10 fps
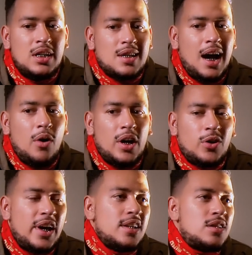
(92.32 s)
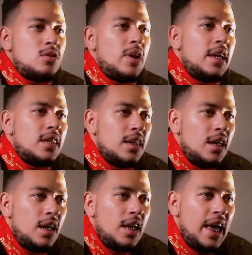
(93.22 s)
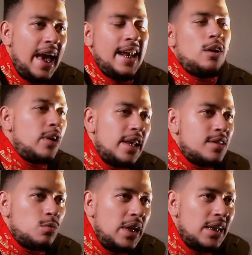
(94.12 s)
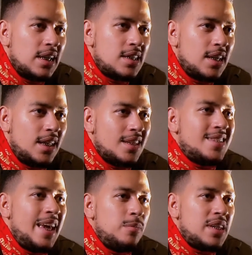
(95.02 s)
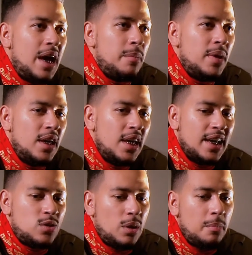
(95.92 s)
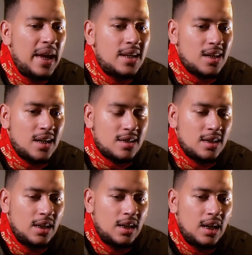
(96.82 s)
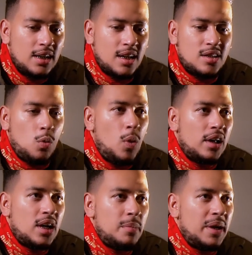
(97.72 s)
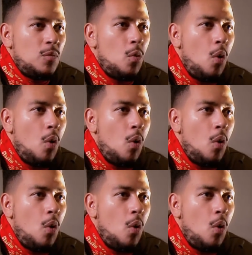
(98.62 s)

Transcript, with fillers: is our greatest strength and our greatest weakness at the same time. It's what makes us such a welcoming,